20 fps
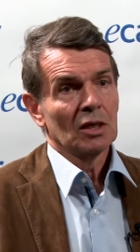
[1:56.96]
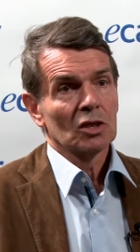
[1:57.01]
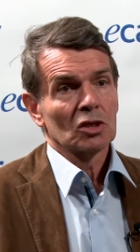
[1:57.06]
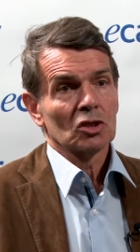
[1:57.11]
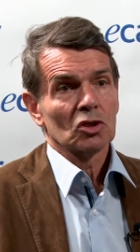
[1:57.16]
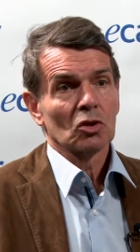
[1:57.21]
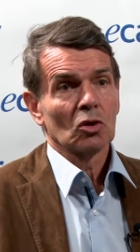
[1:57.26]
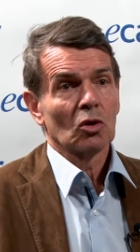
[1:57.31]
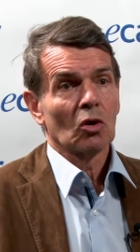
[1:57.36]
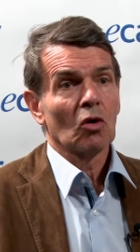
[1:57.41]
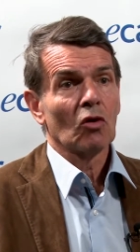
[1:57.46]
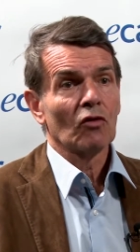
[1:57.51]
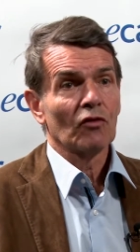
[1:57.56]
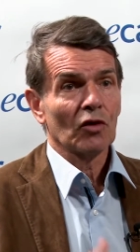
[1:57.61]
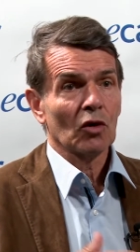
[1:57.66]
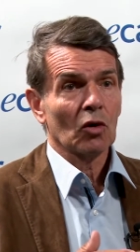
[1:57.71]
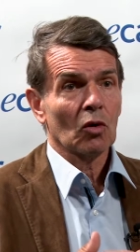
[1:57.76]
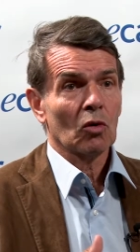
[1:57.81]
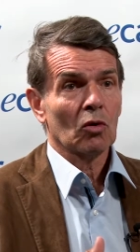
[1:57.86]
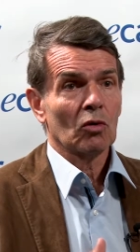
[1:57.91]
So
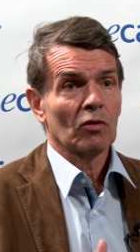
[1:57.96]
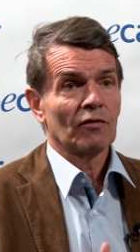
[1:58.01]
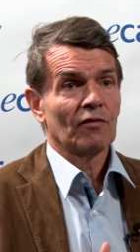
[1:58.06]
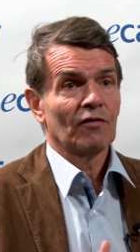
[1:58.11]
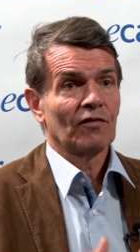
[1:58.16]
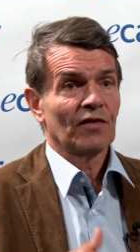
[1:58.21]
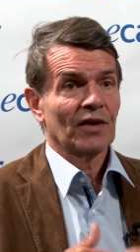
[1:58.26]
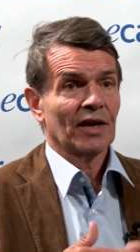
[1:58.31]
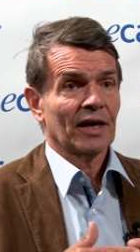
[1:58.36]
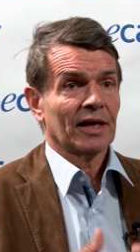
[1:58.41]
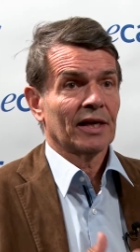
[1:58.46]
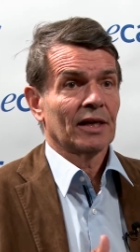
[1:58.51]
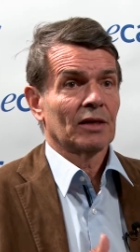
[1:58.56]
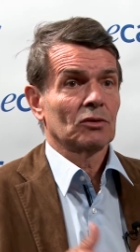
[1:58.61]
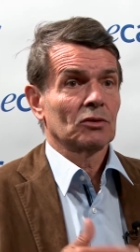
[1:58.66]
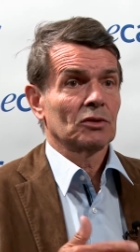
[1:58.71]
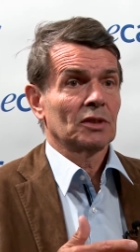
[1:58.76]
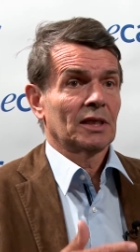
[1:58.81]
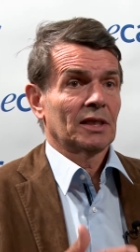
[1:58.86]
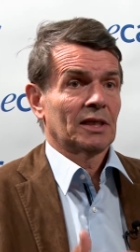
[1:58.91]
overall, very
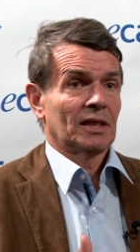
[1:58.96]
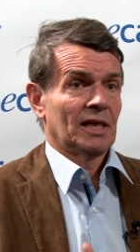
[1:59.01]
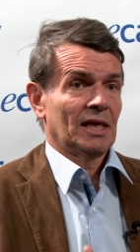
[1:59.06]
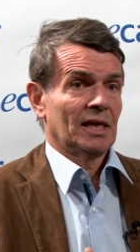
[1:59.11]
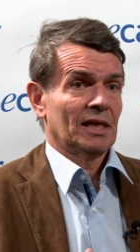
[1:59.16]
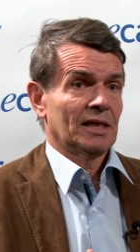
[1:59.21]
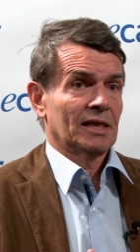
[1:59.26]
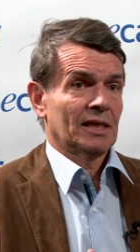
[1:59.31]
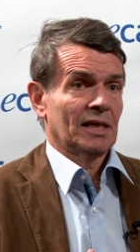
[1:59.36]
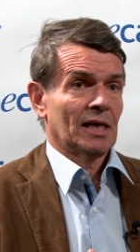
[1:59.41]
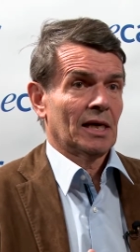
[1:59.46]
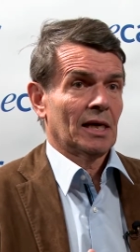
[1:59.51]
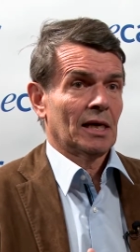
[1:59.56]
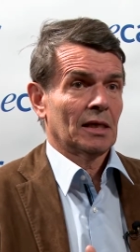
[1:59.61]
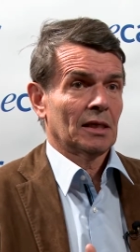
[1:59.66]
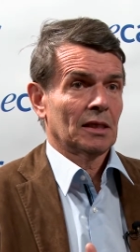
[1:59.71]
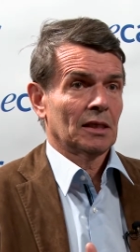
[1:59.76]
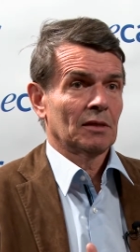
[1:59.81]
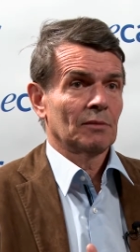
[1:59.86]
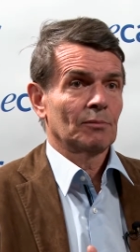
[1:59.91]
good data
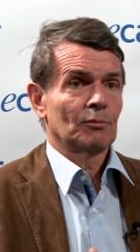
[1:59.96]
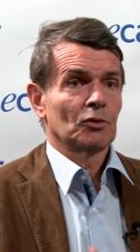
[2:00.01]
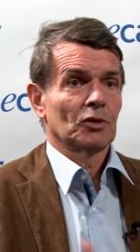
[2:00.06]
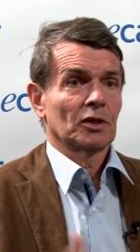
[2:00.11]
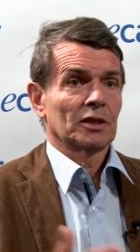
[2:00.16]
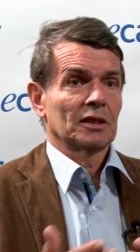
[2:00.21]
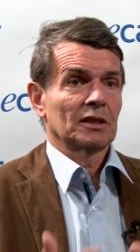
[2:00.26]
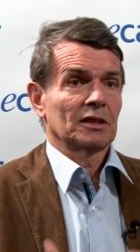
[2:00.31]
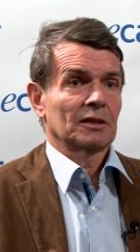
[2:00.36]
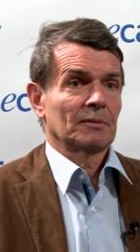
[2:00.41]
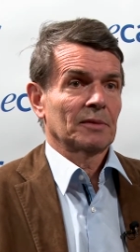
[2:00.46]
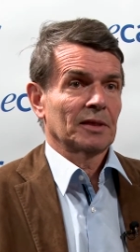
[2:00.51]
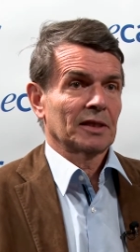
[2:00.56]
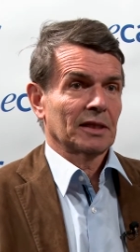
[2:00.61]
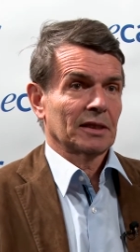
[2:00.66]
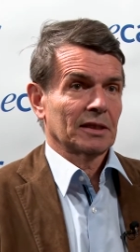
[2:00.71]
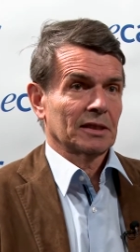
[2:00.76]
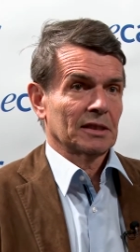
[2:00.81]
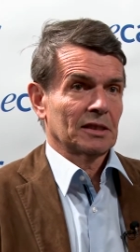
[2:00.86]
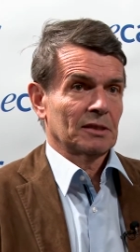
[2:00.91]
in poor and
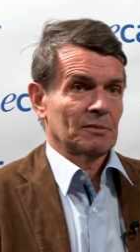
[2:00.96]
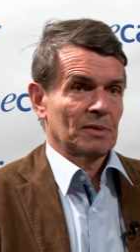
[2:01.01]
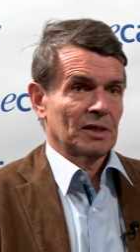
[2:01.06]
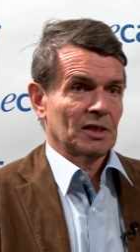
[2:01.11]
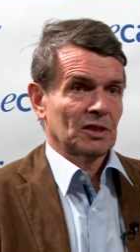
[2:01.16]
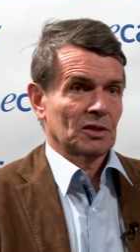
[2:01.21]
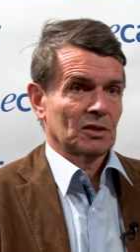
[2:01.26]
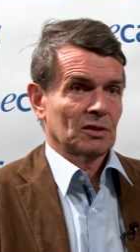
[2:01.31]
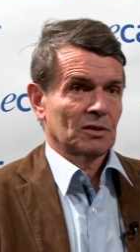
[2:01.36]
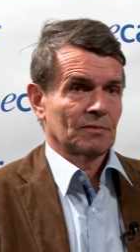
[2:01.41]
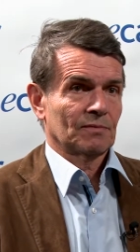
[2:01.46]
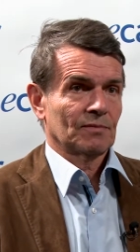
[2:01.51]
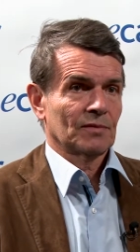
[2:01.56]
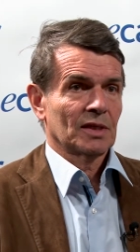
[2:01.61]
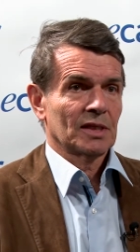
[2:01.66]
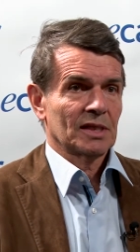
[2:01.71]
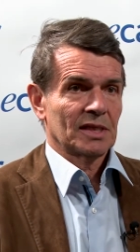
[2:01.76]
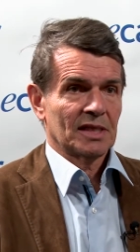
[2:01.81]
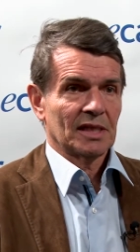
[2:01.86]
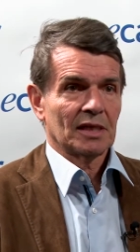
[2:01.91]
intermediate risk patients.
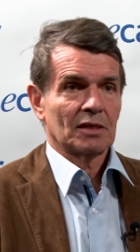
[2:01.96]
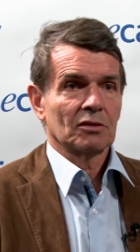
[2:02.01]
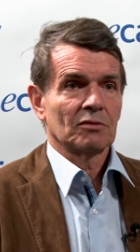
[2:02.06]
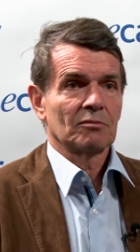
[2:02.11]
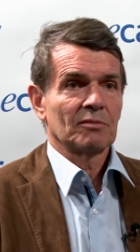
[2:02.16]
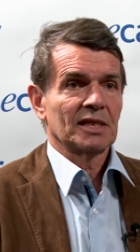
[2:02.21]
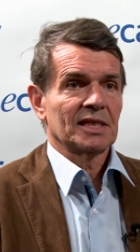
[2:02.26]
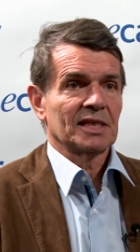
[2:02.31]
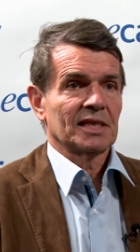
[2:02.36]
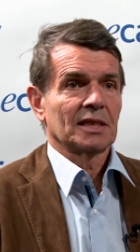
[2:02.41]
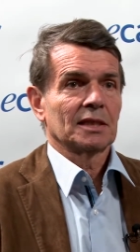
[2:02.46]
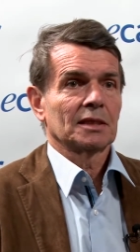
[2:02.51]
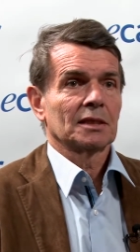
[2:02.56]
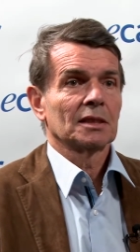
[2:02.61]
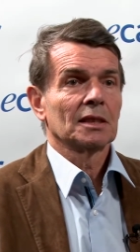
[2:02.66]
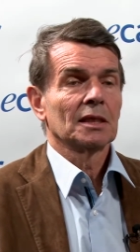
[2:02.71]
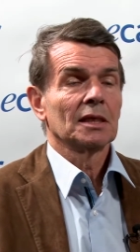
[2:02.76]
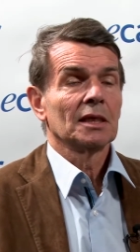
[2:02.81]
Second message,